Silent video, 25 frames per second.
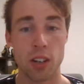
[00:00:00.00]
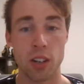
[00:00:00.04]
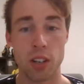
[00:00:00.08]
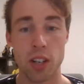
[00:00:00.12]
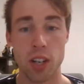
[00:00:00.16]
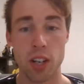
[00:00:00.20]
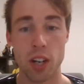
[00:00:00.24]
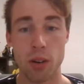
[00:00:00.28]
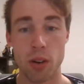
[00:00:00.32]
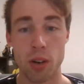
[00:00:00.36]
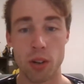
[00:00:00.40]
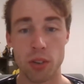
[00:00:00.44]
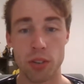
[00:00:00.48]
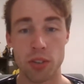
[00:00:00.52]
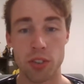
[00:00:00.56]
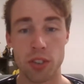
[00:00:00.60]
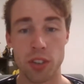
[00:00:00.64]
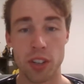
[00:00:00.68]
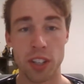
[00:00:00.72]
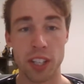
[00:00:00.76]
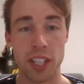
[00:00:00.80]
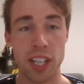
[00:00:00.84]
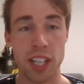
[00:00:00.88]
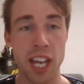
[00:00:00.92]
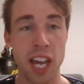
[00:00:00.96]
know I'll
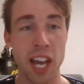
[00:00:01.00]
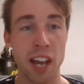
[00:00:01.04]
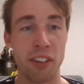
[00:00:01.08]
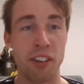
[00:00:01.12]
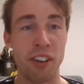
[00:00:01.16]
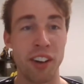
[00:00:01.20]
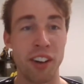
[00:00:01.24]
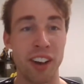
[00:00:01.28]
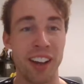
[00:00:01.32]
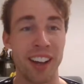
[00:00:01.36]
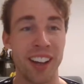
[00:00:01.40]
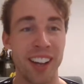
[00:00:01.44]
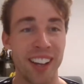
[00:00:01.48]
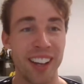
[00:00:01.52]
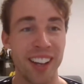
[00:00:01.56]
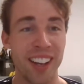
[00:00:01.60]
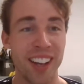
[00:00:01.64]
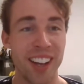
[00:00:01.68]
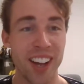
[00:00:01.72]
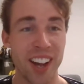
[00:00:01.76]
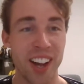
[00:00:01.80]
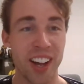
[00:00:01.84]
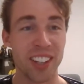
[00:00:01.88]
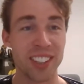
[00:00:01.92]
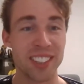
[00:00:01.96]
certainly have
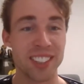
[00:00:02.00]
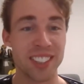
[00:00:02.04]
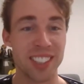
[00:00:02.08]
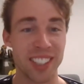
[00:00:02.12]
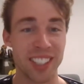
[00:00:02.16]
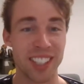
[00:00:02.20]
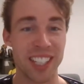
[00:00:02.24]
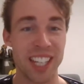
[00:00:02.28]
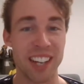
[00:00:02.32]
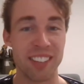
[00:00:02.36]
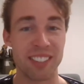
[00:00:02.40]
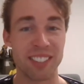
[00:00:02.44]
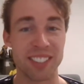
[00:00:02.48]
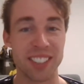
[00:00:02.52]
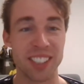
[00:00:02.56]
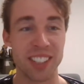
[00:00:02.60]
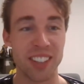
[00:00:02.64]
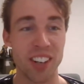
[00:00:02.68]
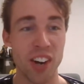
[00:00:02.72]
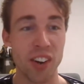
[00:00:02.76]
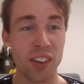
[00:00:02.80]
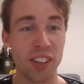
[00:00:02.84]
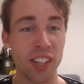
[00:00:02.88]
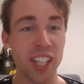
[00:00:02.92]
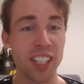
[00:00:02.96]
a
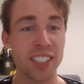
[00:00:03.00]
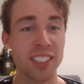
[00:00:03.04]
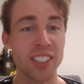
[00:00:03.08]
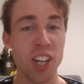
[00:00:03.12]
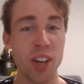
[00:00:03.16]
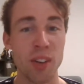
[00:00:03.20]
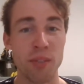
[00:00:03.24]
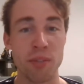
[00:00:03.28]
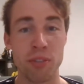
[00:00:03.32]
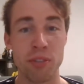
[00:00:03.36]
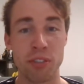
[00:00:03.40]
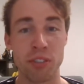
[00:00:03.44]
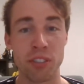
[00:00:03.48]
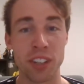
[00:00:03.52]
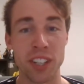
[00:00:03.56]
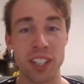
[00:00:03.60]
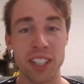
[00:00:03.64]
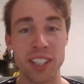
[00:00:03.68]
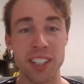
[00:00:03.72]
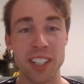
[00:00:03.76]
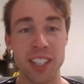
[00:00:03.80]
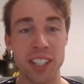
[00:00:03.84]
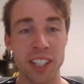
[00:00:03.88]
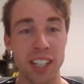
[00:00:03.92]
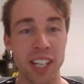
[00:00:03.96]
zero. And let's hope
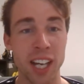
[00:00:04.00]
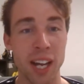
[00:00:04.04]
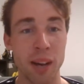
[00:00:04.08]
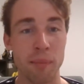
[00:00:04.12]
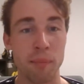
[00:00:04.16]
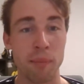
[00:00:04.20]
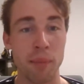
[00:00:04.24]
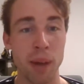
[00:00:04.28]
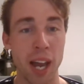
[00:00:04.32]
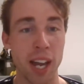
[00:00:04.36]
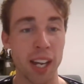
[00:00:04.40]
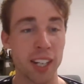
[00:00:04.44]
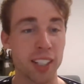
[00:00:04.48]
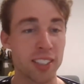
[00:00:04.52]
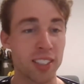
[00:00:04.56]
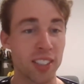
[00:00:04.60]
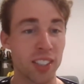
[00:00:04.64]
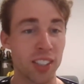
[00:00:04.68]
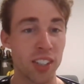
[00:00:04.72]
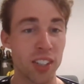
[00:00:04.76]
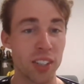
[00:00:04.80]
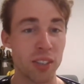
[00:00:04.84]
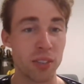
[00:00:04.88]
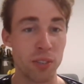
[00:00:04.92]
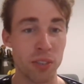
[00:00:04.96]
Flynn can come back
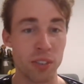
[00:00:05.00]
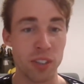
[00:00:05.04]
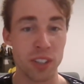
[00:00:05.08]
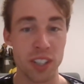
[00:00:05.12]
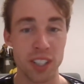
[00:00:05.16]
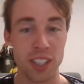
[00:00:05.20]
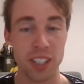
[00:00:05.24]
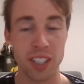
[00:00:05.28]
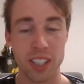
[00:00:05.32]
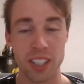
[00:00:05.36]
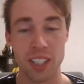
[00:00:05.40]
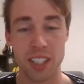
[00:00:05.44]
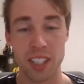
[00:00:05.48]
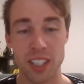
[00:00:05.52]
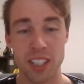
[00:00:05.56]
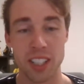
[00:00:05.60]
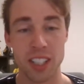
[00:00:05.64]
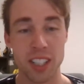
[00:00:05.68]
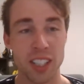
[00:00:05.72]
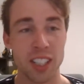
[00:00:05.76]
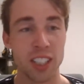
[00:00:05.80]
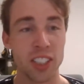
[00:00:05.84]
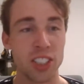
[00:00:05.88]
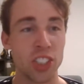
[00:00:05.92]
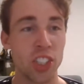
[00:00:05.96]
too for the
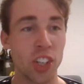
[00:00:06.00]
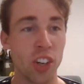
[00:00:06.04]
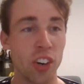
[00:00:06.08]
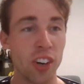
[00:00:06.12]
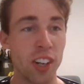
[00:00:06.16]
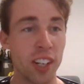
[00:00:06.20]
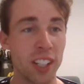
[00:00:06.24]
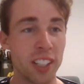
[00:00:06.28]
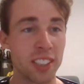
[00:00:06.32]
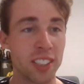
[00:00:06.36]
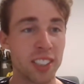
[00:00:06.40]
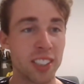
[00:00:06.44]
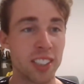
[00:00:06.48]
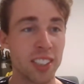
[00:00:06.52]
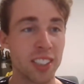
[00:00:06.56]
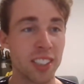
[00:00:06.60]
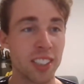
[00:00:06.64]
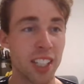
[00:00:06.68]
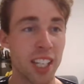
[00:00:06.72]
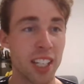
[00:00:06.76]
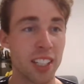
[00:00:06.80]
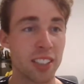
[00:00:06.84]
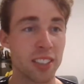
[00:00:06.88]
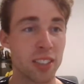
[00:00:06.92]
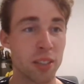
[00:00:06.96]
Giants just
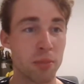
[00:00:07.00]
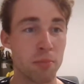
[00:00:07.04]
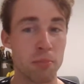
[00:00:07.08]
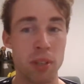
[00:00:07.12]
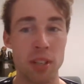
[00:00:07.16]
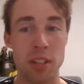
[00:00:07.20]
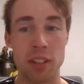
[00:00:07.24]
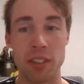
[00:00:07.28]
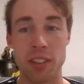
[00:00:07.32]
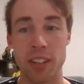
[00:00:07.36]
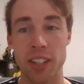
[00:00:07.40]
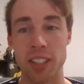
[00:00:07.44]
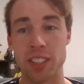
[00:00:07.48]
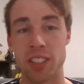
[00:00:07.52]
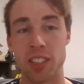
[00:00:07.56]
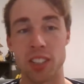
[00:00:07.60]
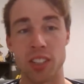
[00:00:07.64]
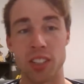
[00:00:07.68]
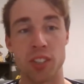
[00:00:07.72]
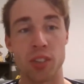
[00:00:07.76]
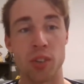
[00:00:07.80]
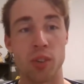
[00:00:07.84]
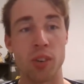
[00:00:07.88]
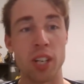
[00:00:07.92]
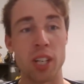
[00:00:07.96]
to get us a bit of
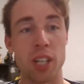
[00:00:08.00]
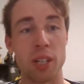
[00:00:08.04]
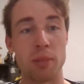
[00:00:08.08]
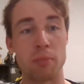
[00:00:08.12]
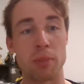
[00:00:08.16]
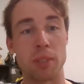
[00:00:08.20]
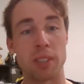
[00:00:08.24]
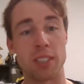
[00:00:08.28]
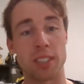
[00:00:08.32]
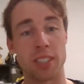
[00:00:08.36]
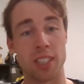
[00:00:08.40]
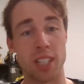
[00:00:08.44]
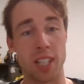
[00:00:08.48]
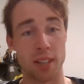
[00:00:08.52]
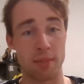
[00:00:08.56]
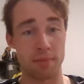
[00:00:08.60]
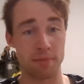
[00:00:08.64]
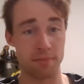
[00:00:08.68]
extra coin. But